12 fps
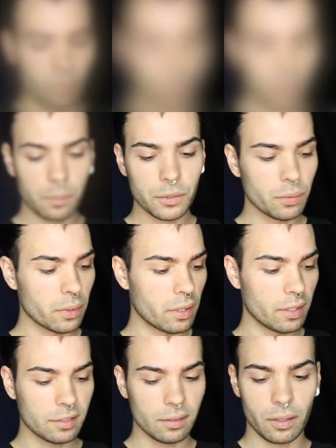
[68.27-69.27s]
It comes with
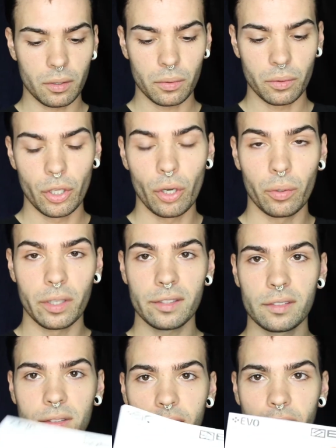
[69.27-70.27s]
this little
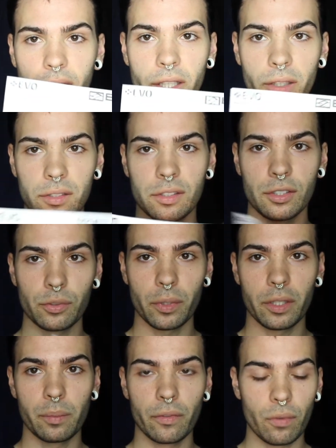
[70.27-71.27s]
notice, and here it says
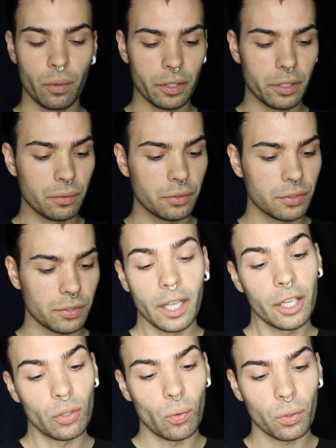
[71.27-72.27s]
read before use.
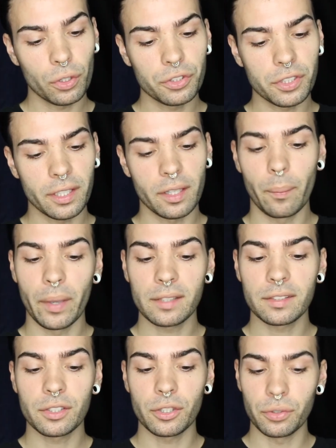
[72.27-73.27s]
In order to get the
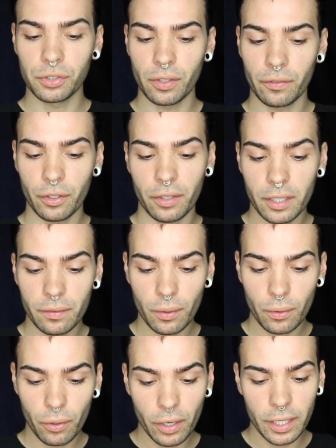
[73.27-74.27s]
best use of your
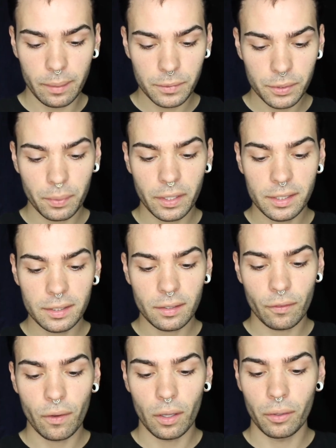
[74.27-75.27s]
Evo creams, please
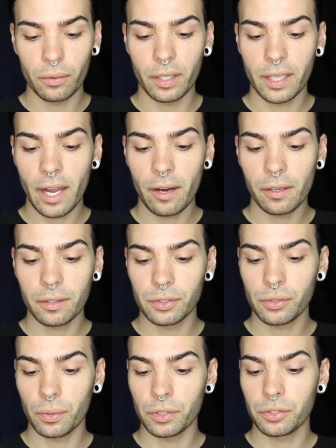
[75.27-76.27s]
follow the care and
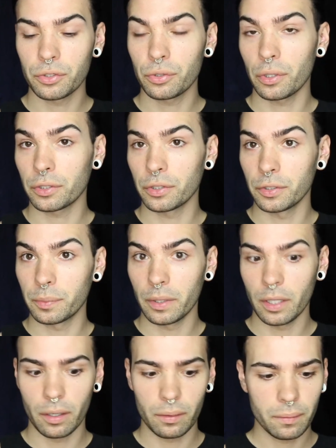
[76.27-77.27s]
storage instructions
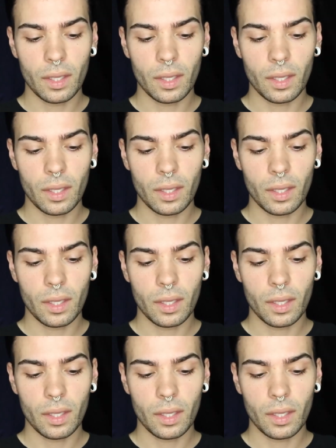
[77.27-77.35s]
below.